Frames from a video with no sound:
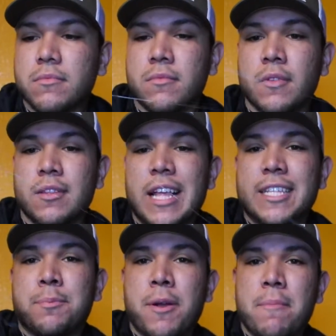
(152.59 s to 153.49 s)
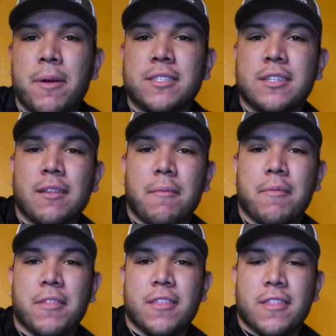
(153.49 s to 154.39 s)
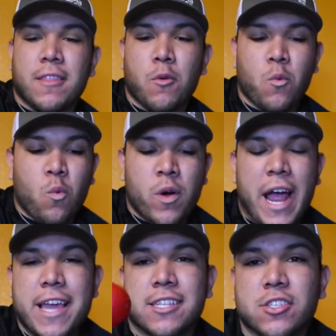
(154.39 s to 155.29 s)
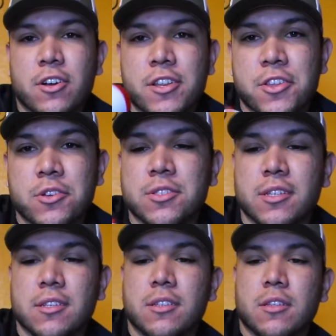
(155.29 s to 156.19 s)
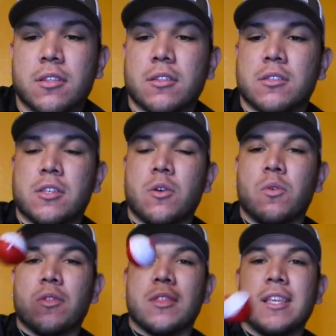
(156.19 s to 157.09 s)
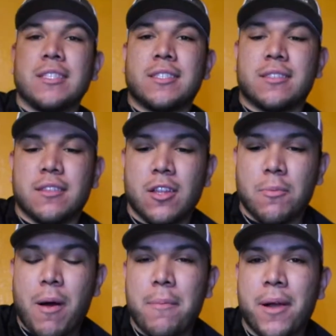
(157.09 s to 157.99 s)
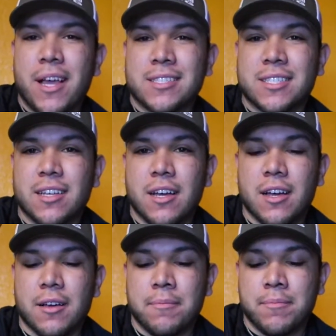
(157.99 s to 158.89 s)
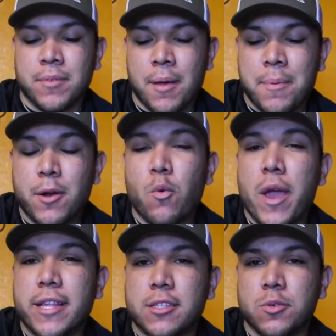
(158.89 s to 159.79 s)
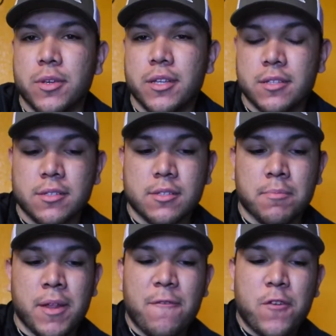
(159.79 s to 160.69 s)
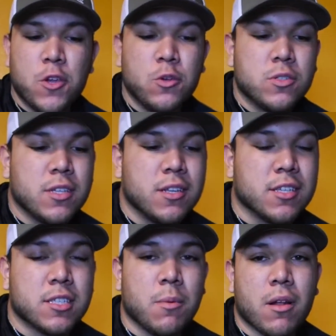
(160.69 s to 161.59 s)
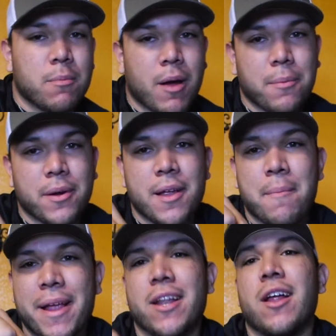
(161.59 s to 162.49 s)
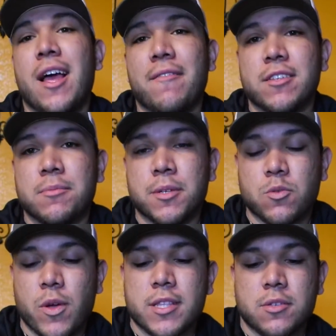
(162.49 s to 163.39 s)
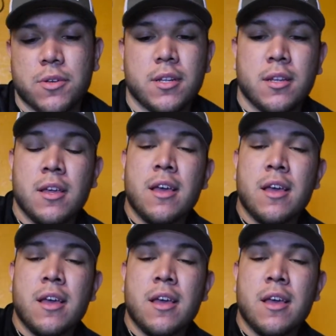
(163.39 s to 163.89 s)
That's pretty much what I started using. So this little bobber has a bit of weight to it, but if you're using a smaller bobber, it might not have as much weight to it.